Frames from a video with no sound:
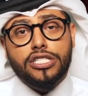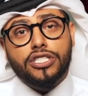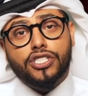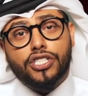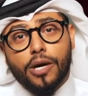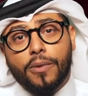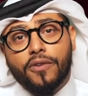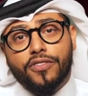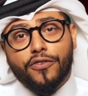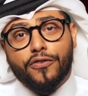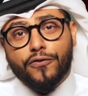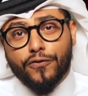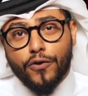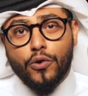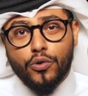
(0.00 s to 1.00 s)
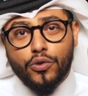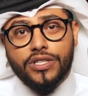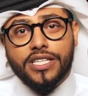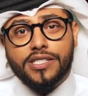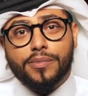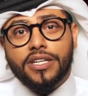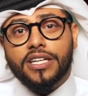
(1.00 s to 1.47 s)
some of the food
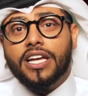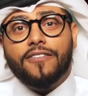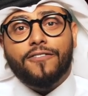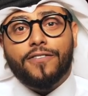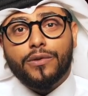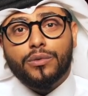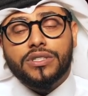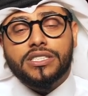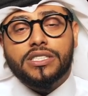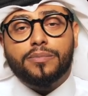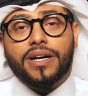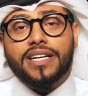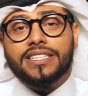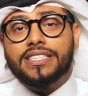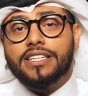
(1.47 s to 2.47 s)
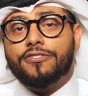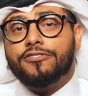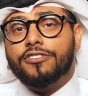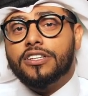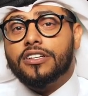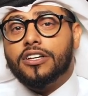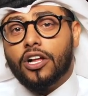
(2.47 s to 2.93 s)
has been influenced by
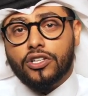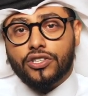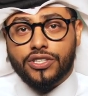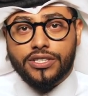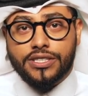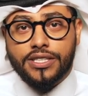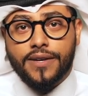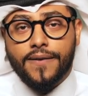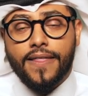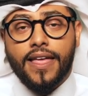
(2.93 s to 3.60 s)
different cultures